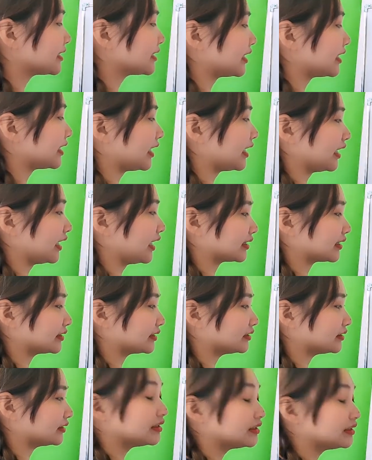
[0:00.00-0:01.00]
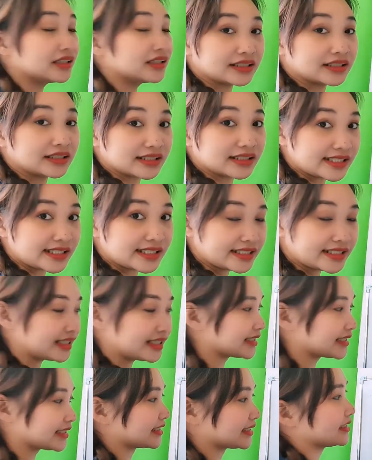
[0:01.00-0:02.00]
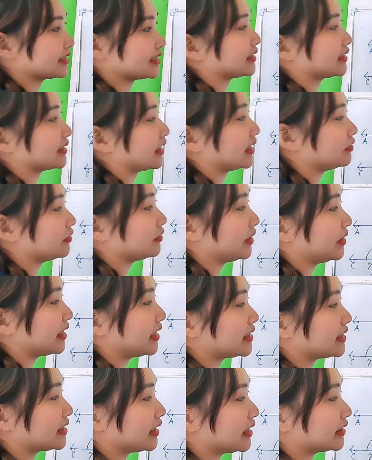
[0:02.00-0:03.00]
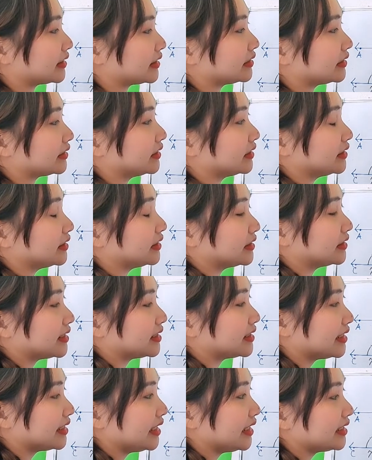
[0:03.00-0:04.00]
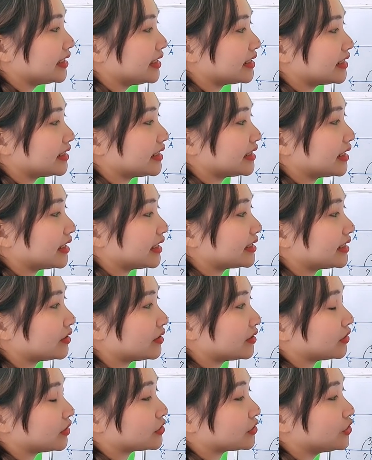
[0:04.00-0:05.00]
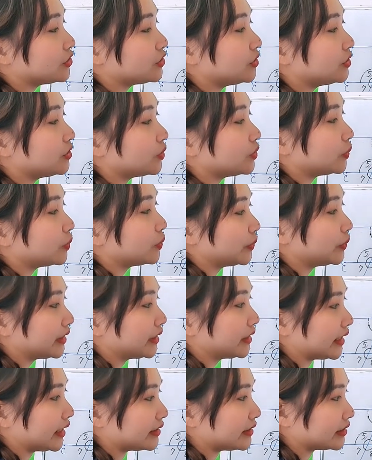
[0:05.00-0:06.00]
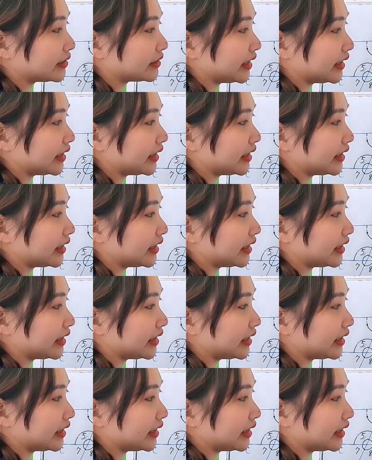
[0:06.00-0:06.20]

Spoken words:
that is equal to 180 degrees. So that's it.